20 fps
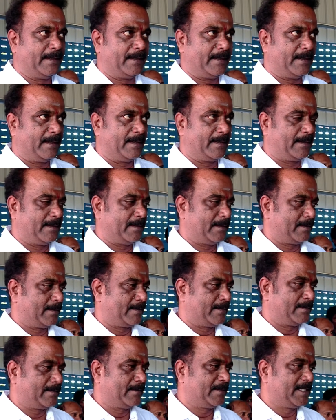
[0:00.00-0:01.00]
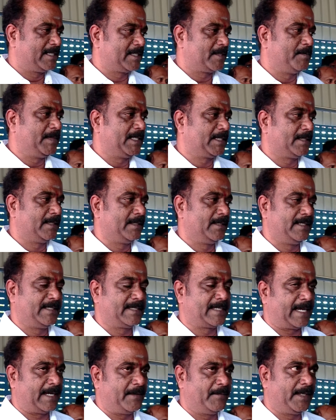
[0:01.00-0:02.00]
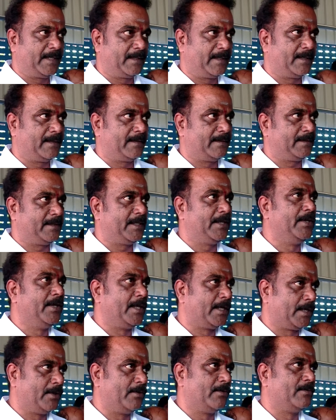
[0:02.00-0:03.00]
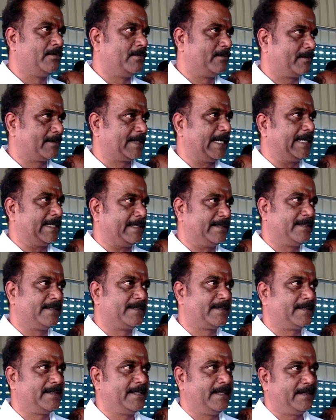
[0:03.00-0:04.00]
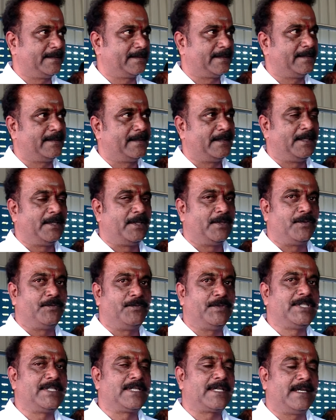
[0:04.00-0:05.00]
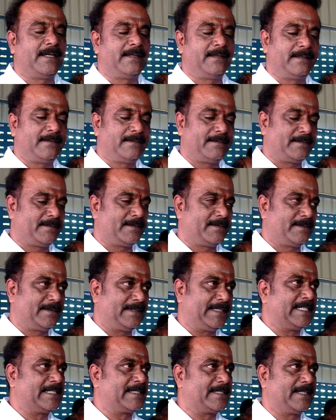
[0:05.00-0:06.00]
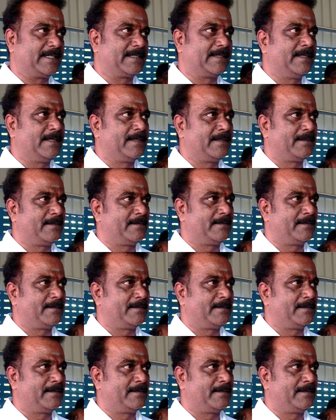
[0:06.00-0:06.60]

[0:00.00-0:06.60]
And this machine is having the unique characteristics which can destruct the